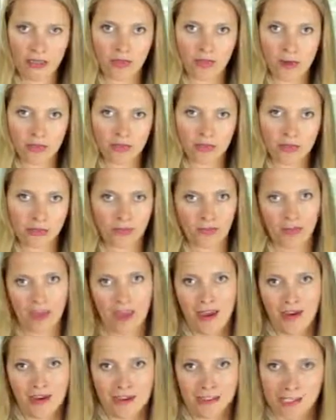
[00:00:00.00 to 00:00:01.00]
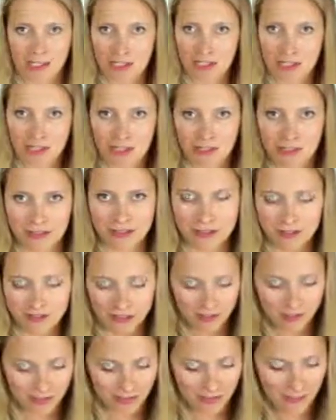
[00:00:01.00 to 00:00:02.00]
Thumbs up if you hate
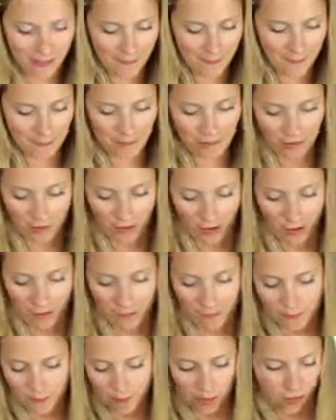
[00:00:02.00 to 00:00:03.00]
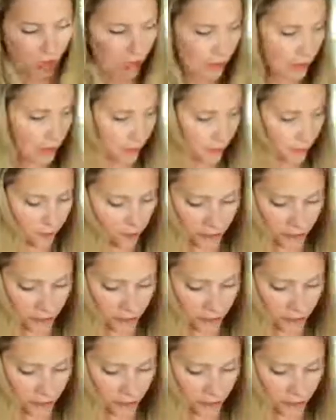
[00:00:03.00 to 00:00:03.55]
dishes. Okay, great.